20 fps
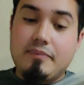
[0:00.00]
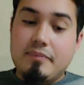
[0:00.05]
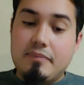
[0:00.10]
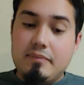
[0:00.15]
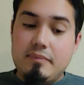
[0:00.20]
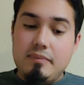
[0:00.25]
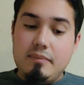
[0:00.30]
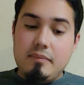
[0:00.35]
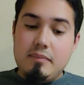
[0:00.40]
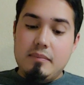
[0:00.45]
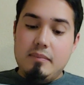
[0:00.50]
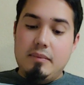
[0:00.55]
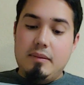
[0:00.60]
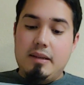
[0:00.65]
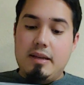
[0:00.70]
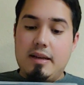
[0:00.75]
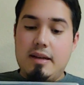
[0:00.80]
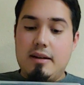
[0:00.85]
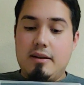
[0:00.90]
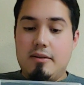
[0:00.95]

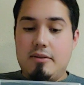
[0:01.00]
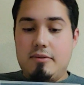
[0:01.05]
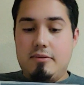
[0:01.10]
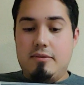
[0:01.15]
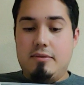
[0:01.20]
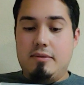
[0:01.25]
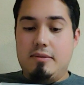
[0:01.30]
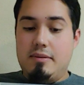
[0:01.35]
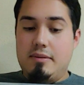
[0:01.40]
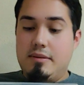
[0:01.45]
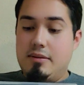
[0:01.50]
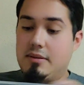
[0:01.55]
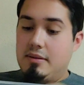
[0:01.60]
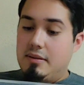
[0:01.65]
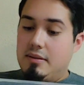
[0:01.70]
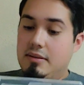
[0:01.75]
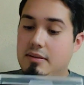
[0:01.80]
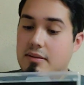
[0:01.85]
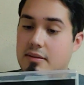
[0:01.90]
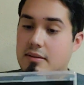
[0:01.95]
Now,
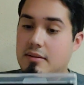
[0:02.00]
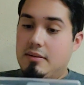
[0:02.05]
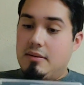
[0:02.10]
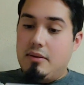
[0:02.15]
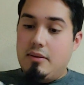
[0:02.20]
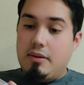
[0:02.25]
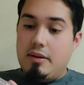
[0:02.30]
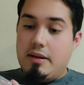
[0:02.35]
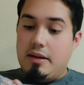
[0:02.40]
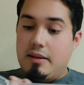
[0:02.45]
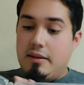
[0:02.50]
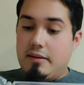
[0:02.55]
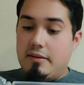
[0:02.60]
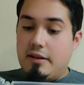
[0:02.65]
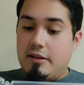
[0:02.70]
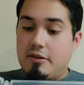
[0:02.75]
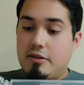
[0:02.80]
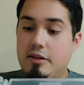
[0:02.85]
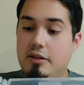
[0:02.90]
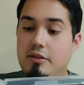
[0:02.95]
okay, there's actually 2
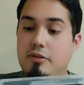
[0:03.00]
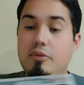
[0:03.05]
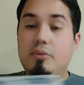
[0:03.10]
discs to